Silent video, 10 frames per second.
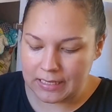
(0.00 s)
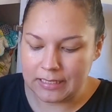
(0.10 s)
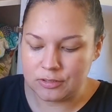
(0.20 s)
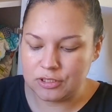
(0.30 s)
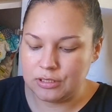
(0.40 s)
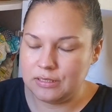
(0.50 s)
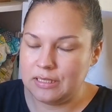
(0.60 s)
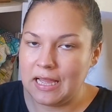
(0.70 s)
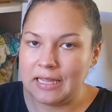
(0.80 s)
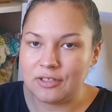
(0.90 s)
And as you can
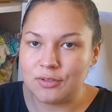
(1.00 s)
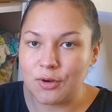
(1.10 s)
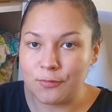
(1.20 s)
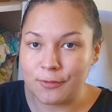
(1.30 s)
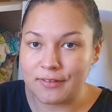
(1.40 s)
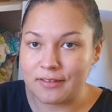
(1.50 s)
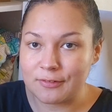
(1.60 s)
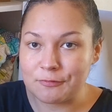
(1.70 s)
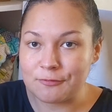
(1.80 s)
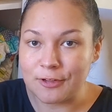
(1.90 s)
see, I do go through
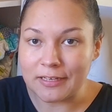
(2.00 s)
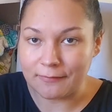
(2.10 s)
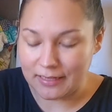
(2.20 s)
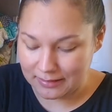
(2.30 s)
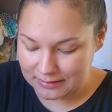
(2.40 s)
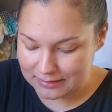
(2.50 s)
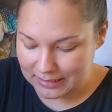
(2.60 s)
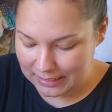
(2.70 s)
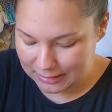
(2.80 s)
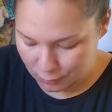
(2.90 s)
this really fast.
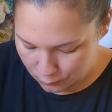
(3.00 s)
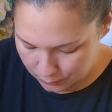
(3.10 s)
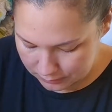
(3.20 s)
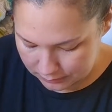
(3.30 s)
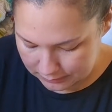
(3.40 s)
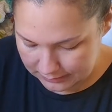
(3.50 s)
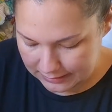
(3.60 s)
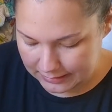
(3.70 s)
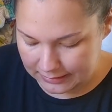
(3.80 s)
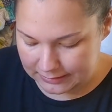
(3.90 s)
I don't want to
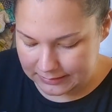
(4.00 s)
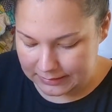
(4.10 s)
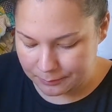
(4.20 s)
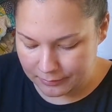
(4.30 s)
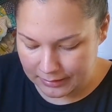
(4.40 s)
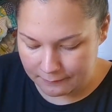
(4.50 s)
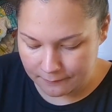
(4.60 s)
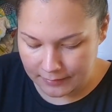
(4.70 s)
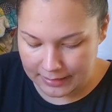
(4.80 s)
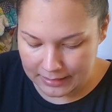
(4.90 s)
sit here deliberating
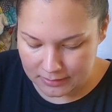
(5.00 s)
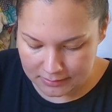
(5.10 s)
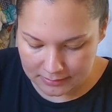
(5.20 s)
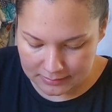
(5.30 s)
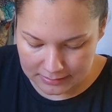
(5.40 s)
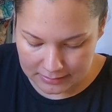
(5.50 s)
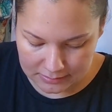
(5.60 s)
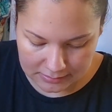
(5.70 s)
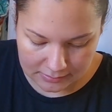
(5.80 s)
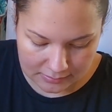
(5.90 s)
for ages and
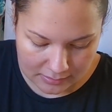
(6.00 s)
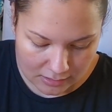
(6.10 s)
ages.